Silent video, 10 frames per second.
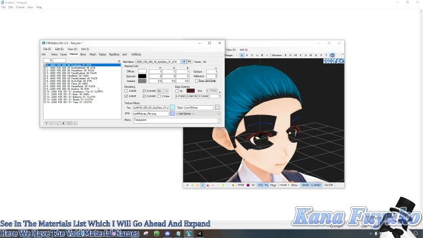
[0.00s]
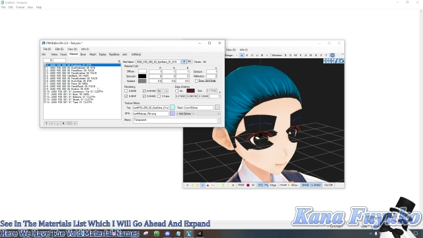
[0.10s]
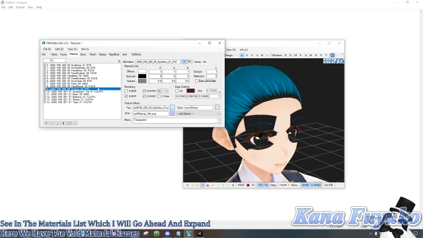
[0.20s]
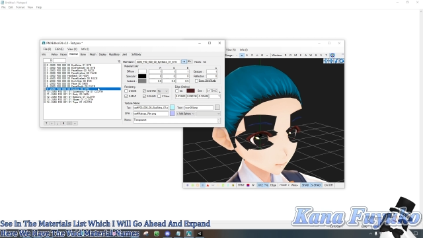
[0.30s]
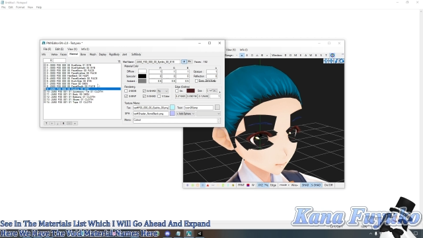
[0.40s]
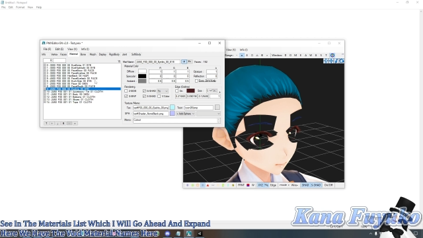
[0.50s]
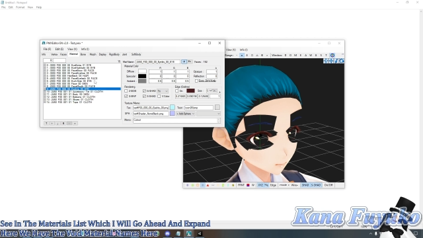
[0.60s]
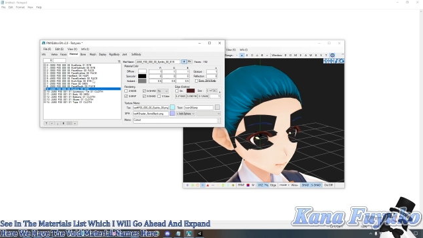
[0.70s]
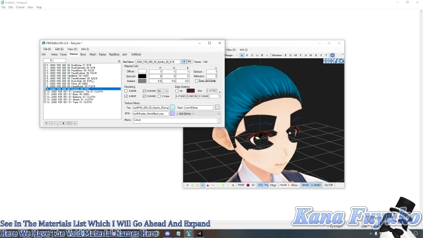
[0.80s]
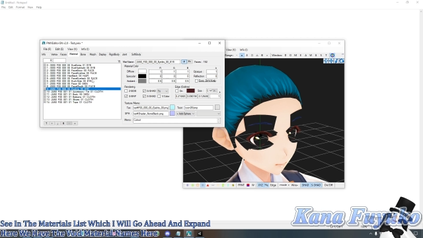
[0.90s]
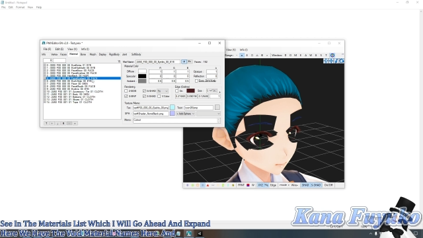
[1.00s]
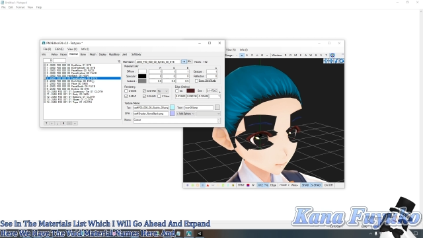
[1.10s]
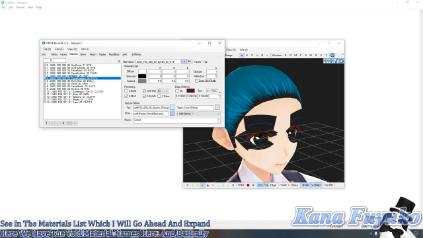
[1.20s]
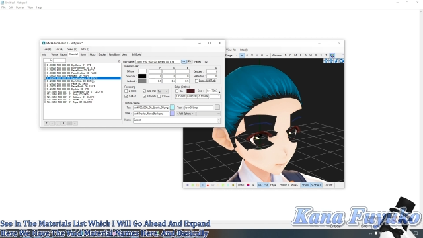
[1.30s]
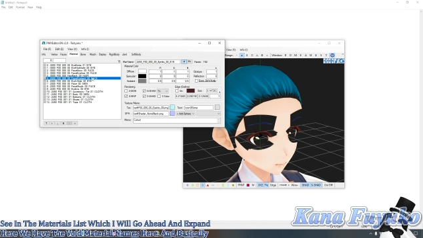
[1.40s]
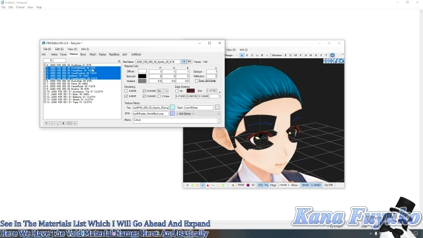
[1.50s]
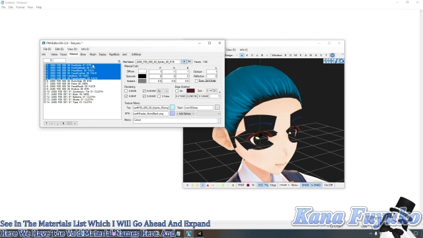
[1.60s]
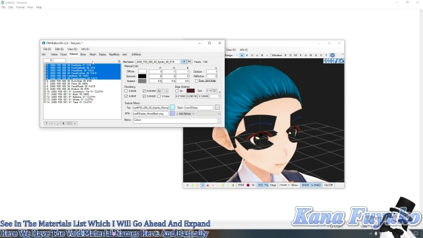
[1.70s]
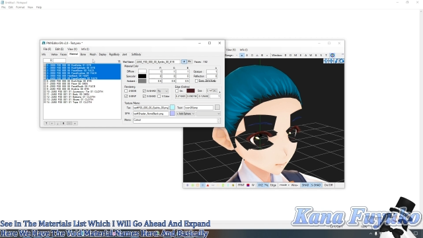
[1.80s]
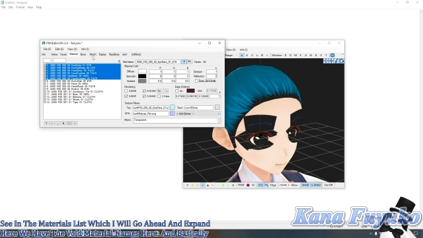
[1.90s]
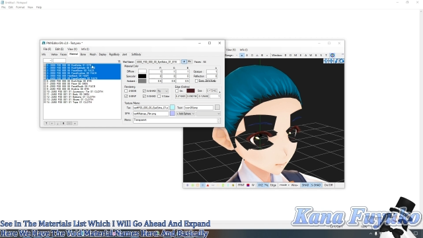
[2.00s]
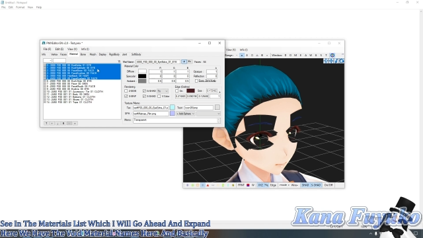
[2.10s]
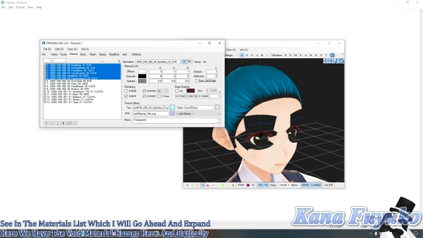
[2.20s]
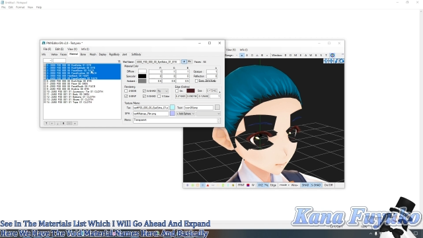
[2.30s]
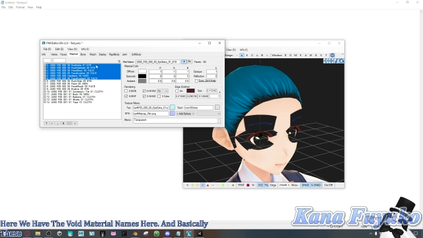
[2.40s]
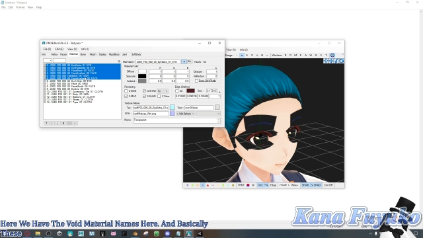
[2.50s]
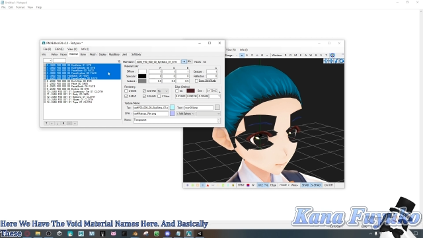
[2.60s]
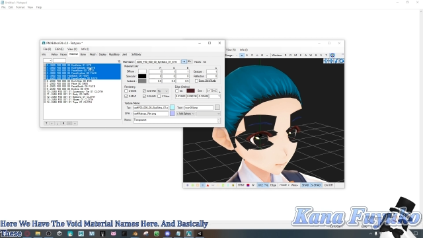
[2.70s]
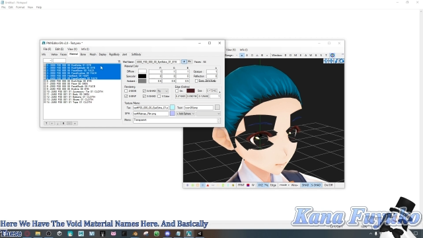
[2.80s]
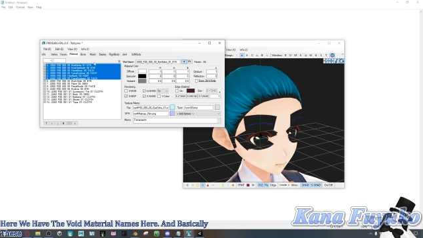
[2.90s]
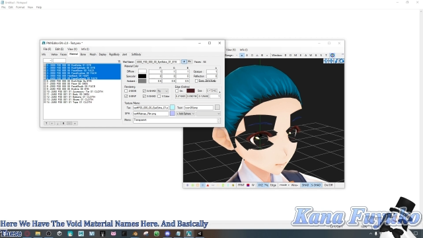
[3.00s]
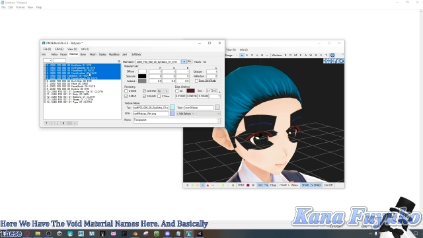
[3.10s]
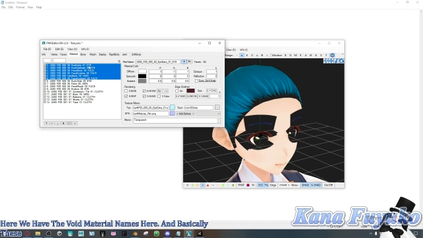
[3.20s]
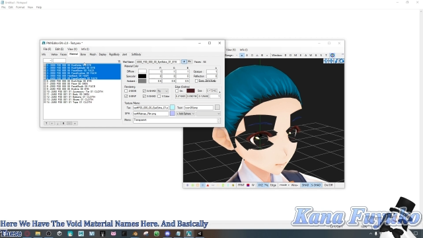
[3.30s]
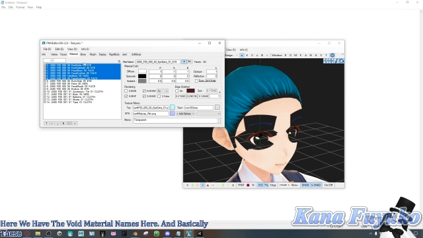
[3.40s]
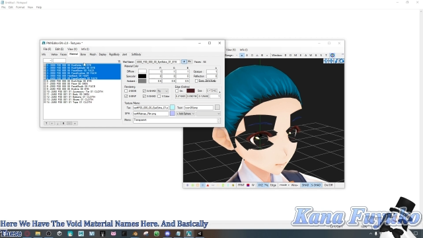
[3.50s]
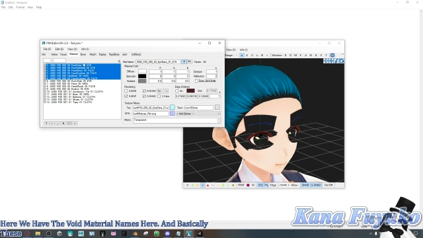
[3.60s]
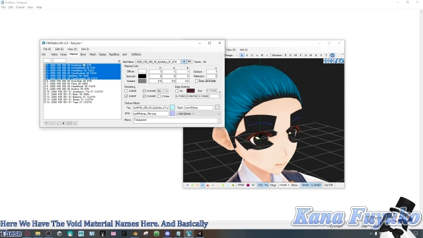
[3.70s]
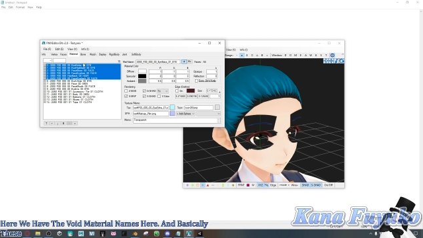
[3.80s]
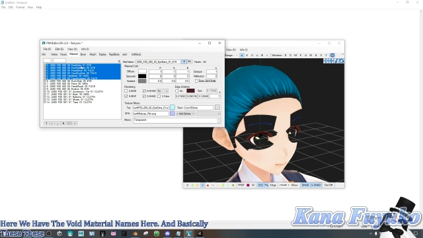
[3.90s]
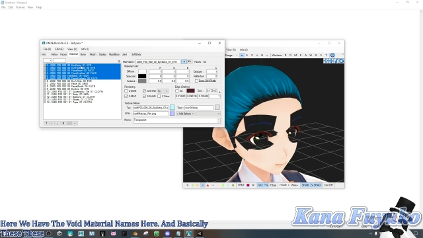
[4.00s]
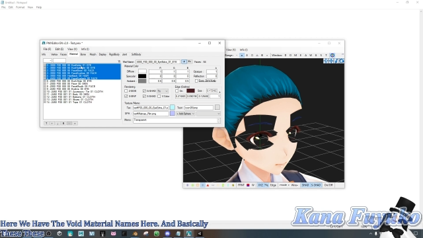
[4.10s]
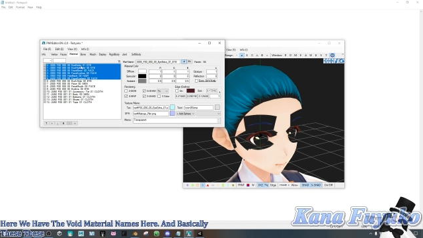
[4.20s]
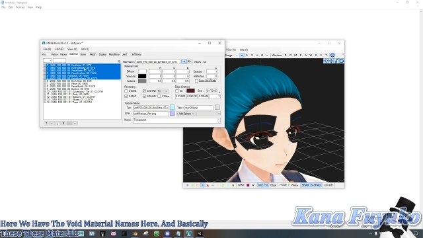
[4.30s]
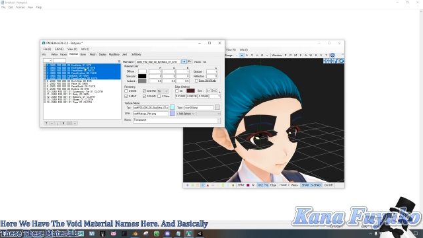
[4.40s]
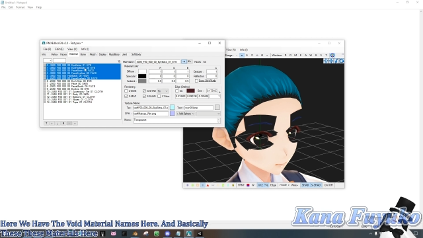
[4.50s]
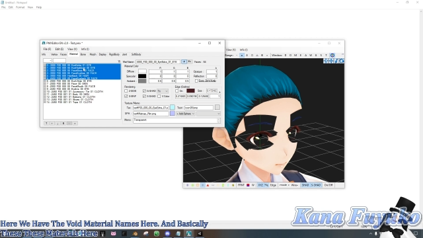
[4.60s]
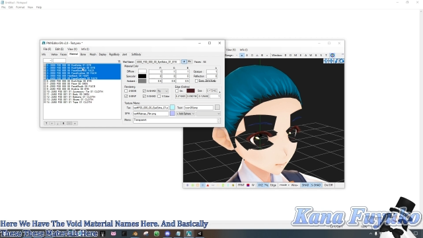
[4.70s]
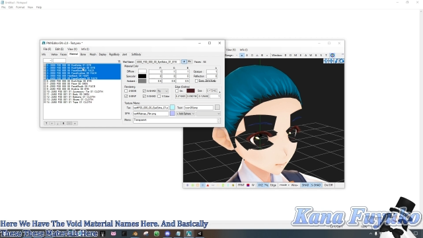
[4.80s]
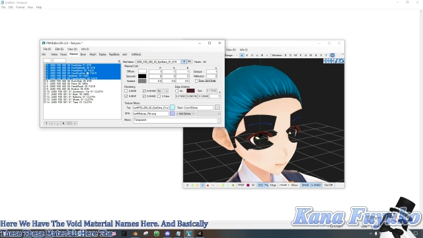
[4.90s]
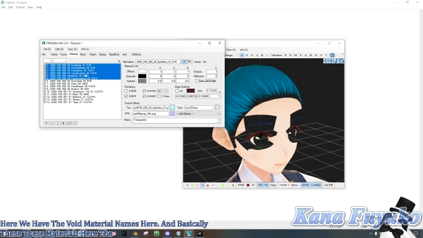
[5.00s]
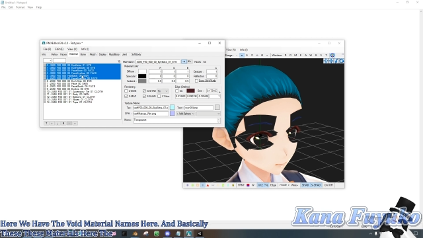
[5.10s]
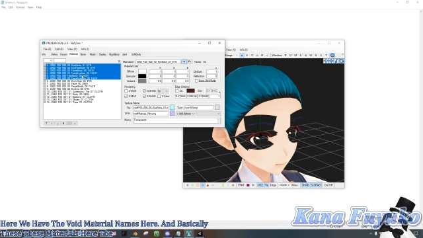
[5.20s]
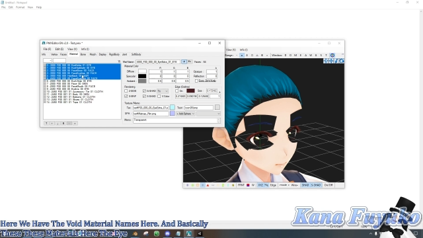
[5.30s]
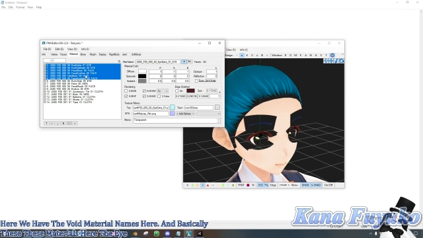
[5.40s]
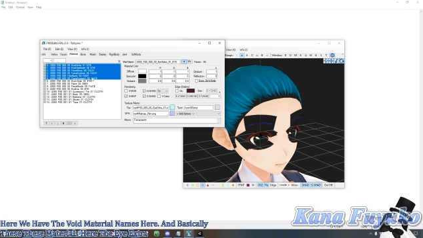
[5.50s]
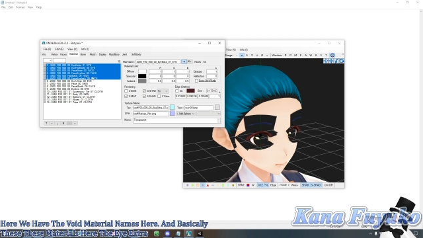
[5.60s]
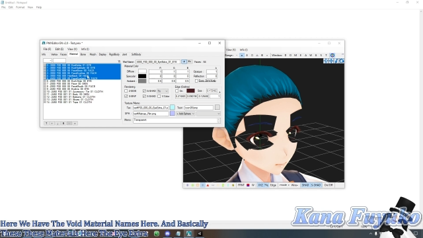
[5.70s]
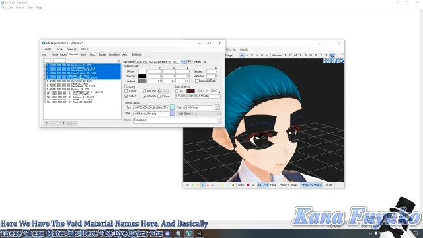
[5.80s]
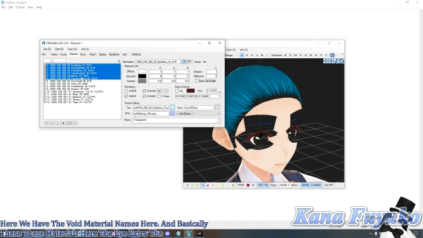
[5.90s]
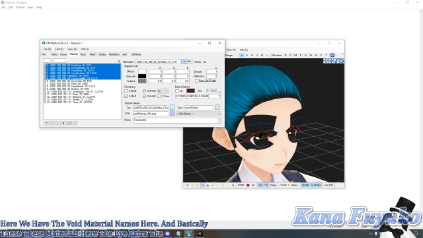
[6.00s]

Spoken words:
No face is visible, so there are no lips to read.